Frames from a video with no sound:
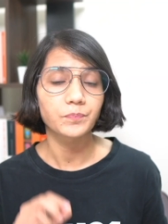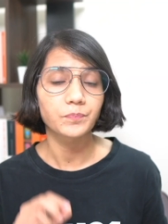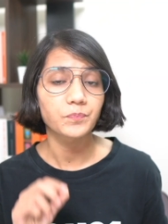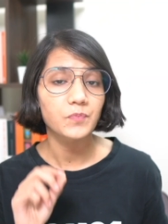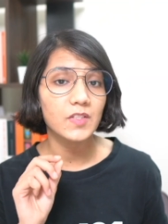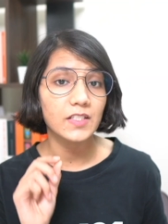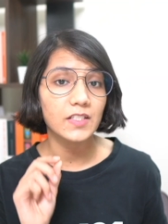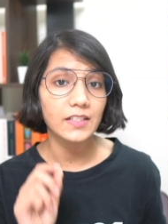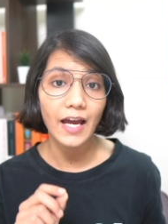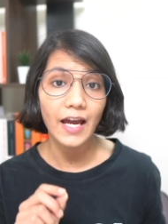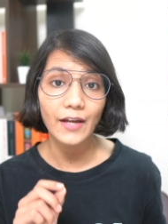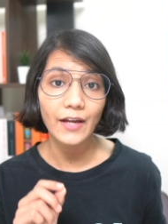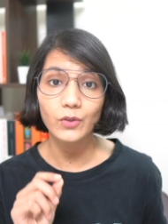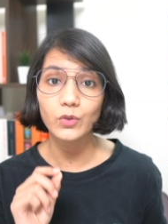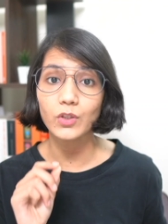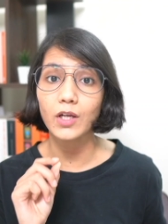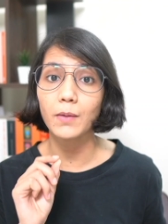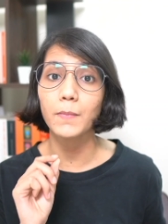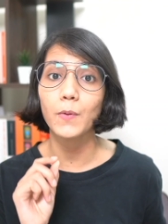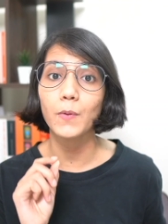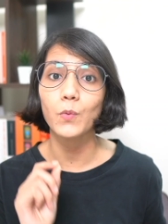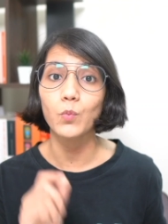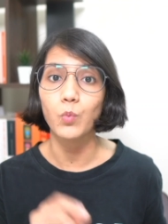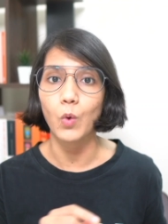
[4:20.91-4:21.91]
Scenario
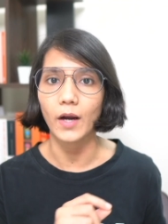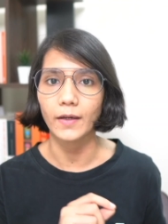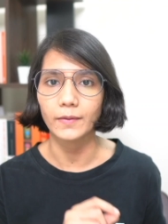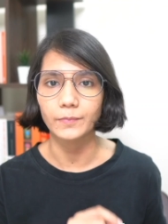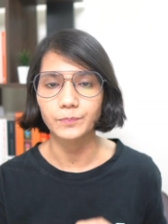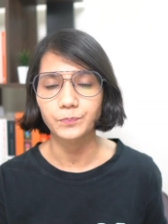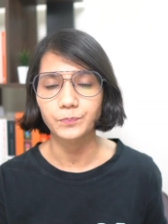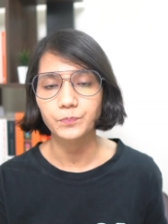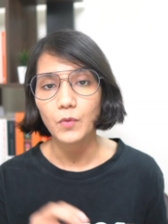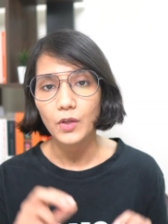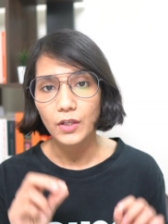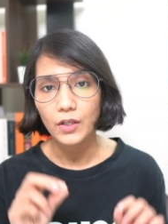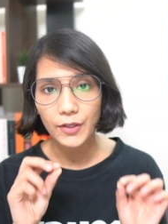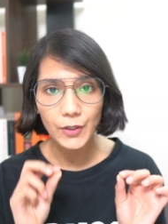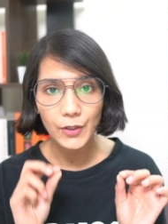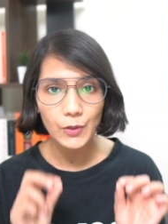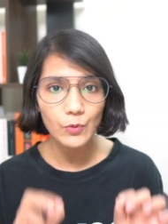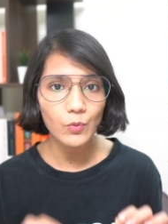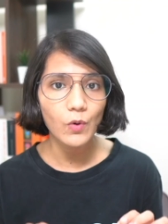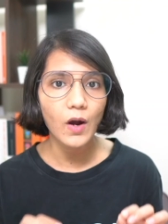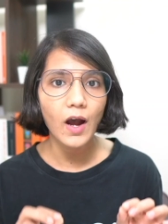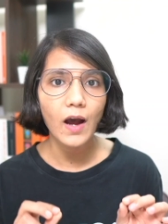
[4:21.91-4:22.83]
number one. You are